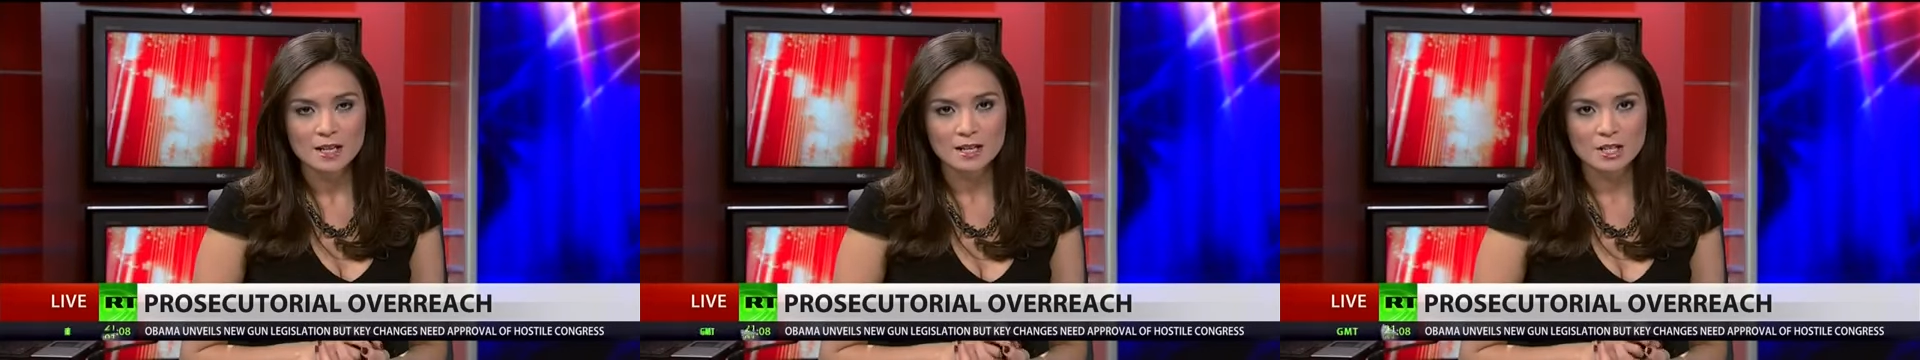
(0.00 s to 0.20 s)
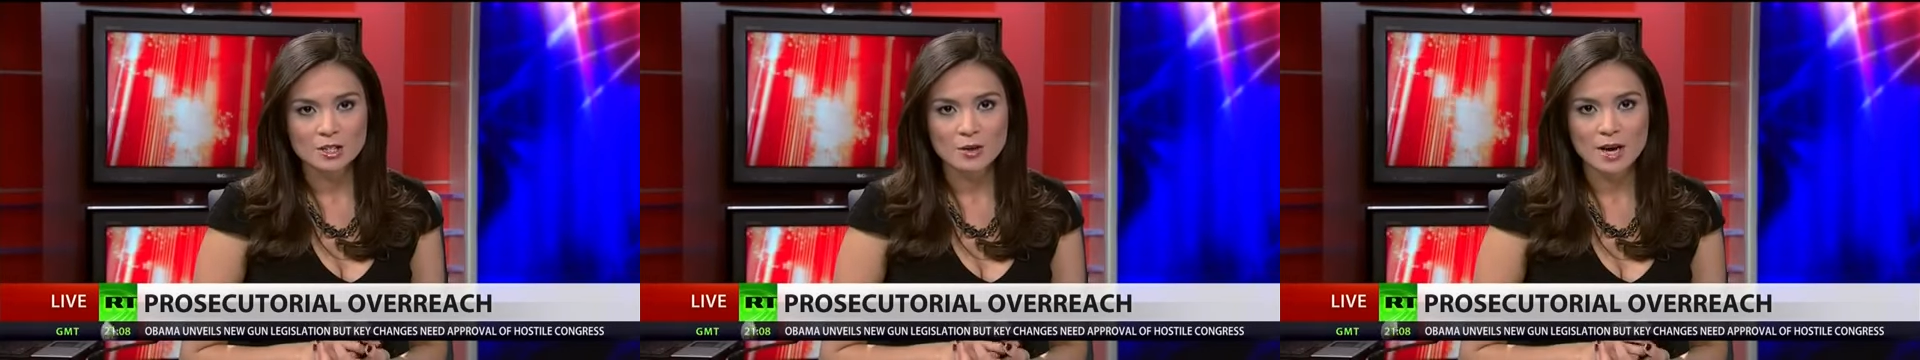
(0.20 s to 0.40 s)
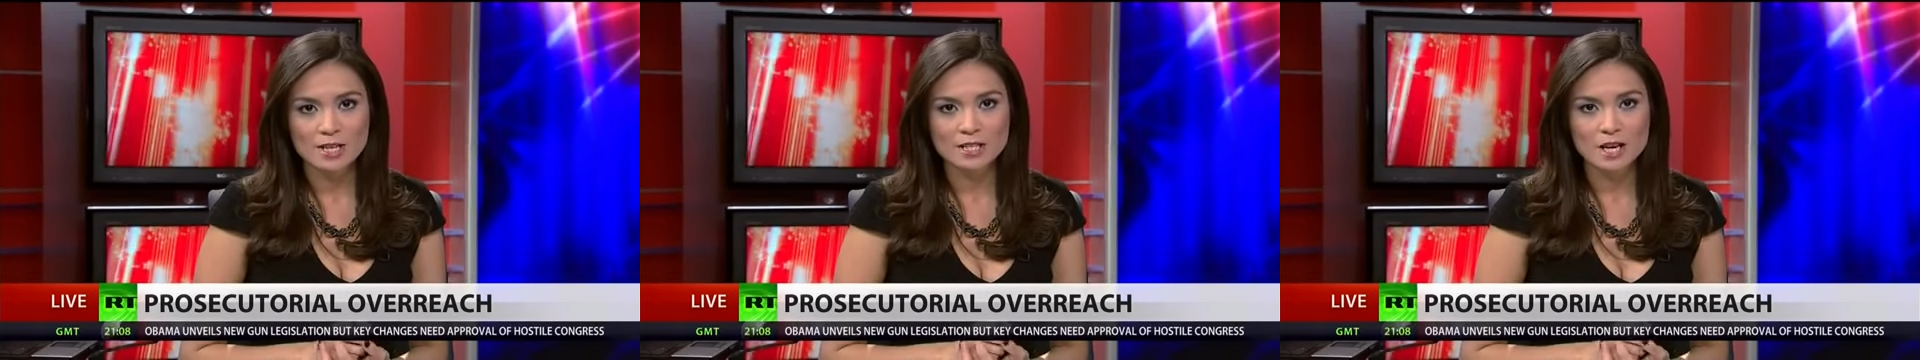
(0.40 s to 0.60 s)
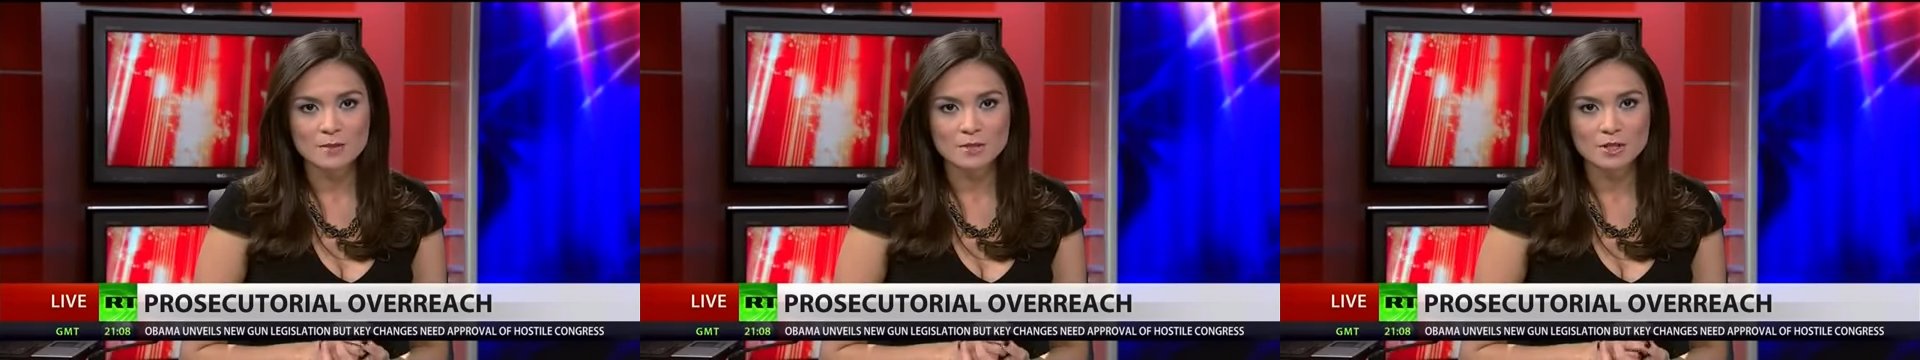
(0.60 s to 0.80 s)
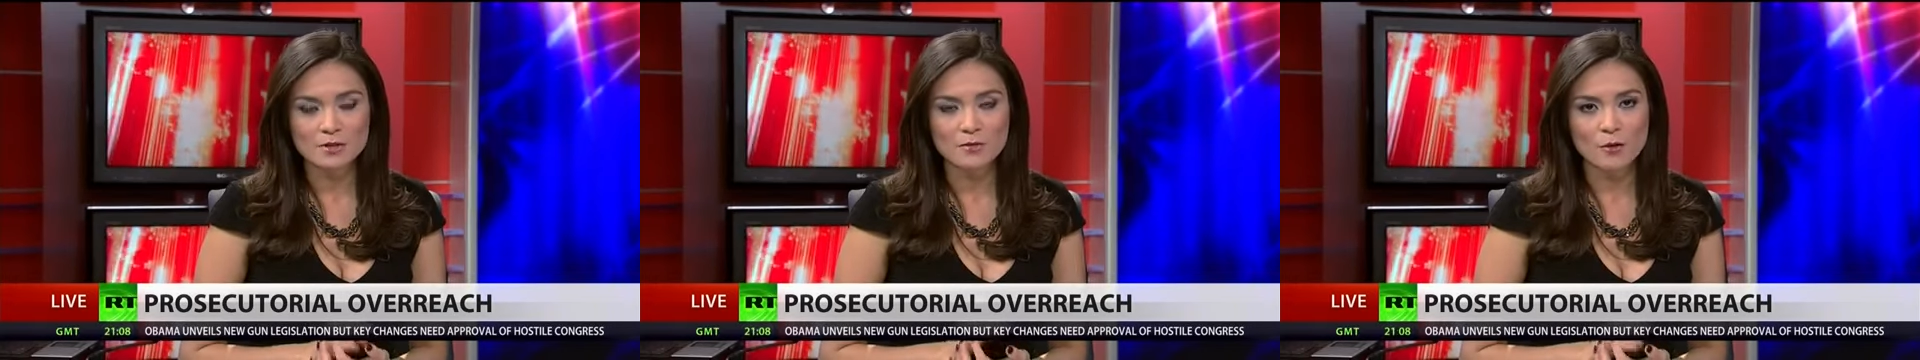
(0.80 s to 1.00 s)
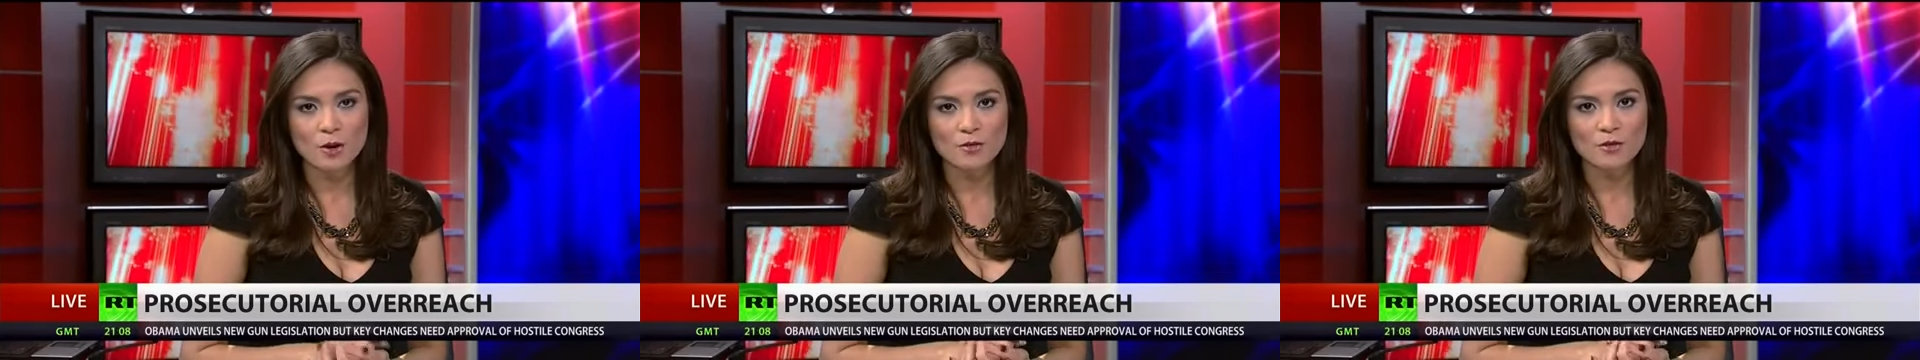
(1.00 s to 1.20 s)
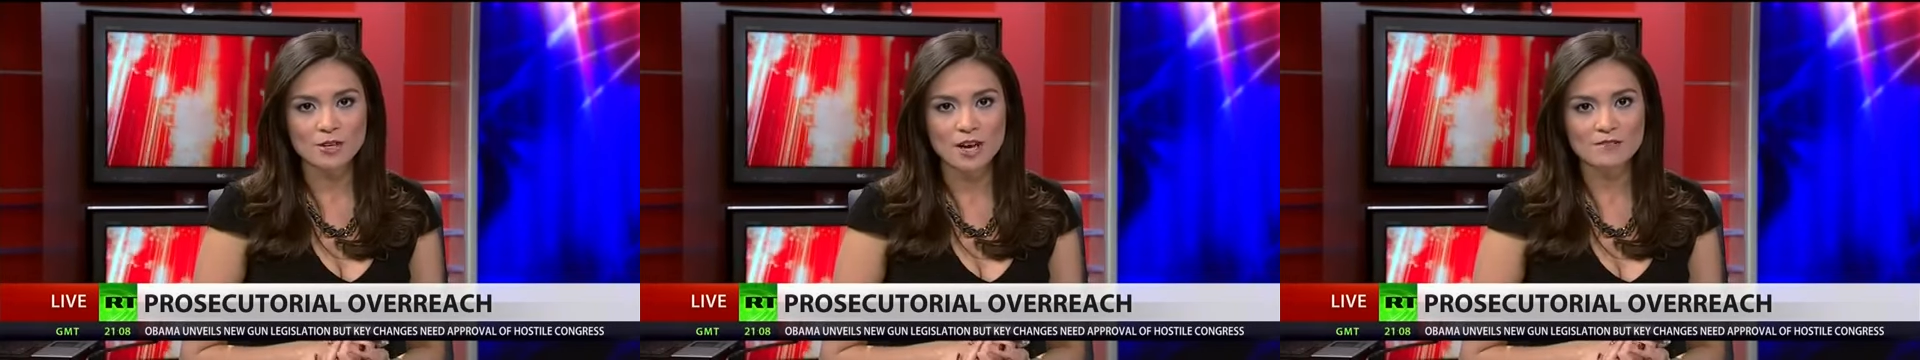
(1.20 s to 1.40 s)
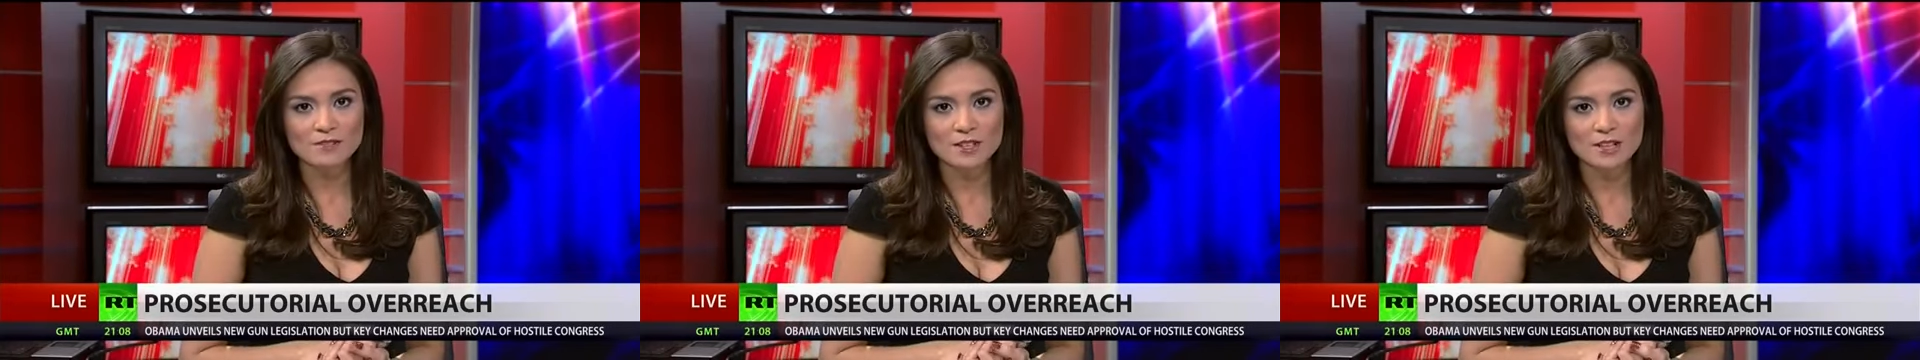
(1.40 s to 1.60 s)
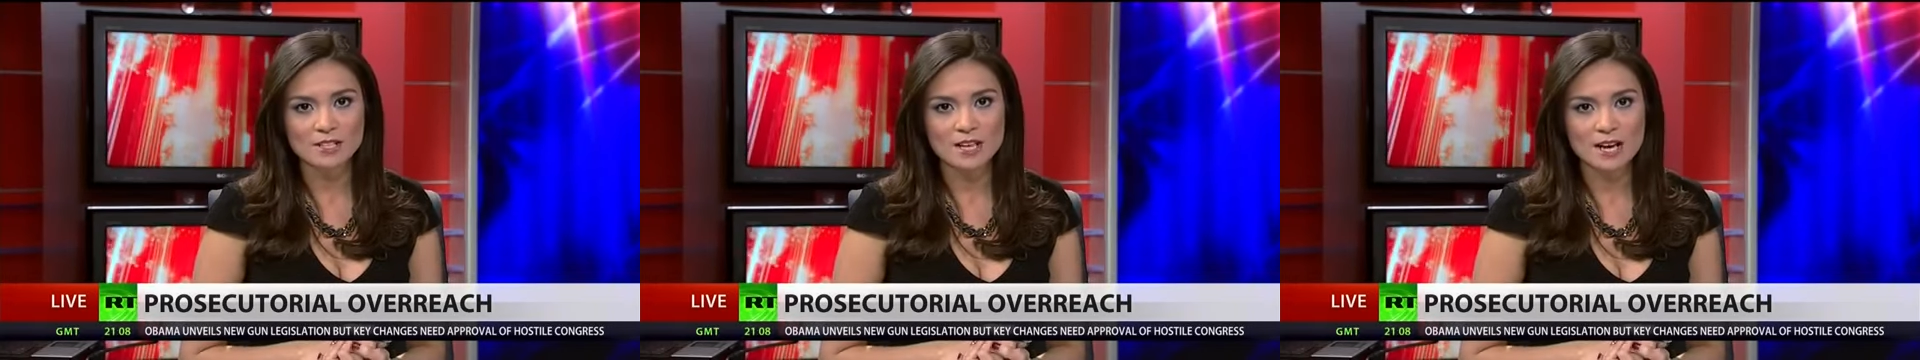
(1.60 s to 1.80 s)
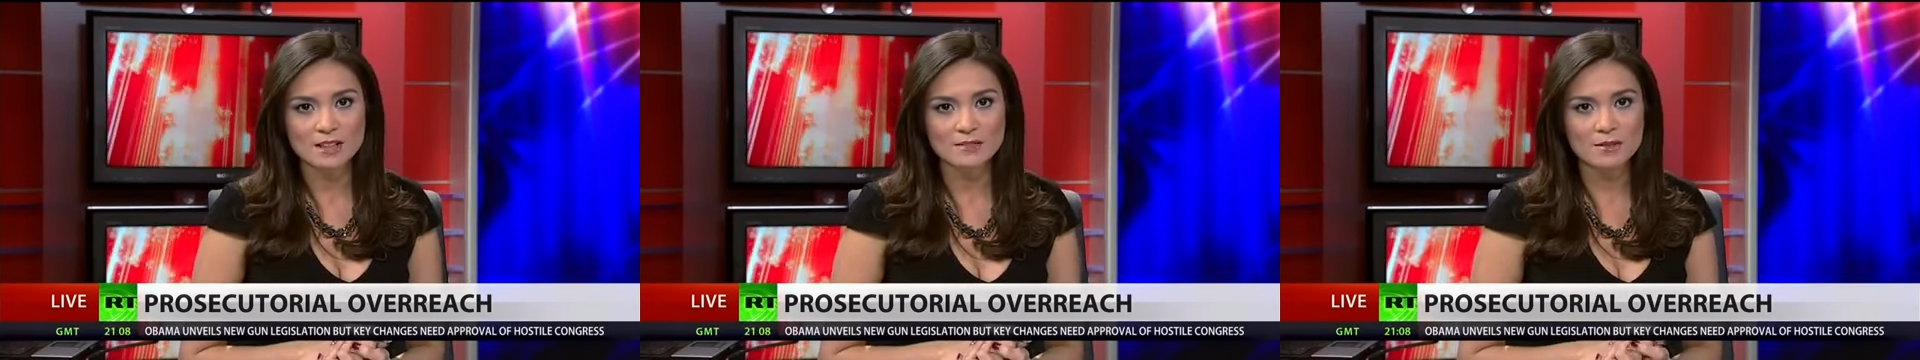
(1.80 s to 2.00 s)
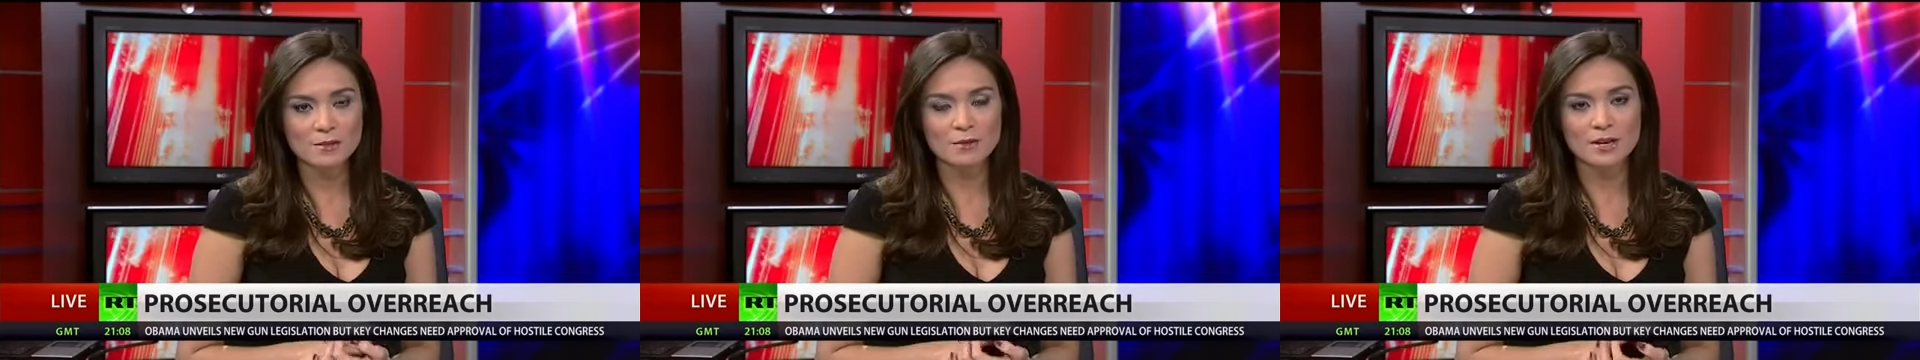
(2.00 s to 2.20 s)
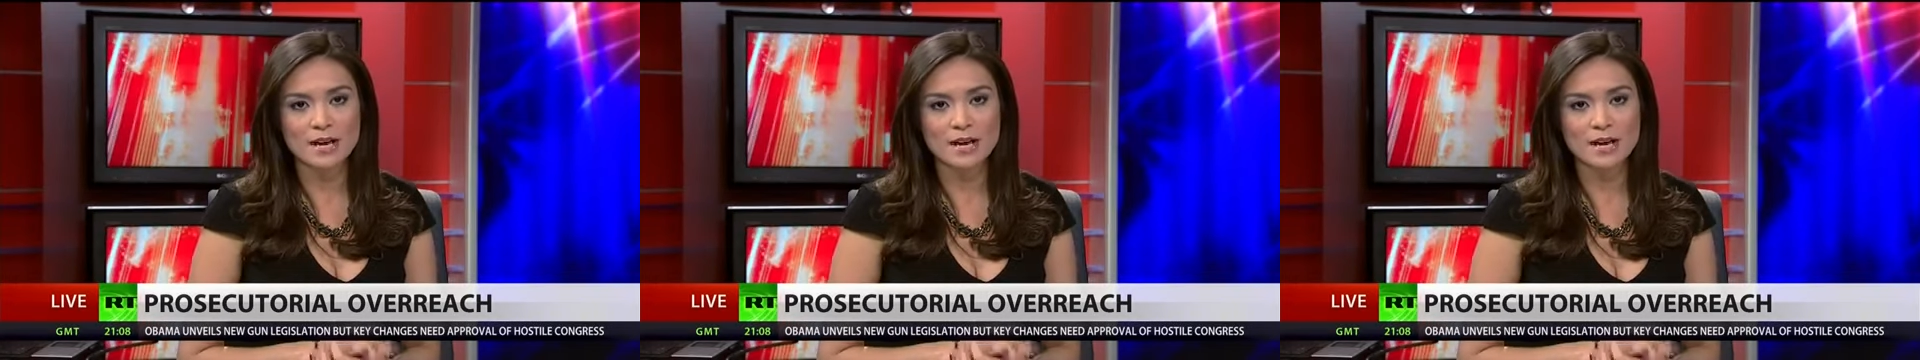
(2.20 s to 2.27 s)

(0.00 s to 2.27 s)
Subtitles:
The issue has come to the forefront after the death of the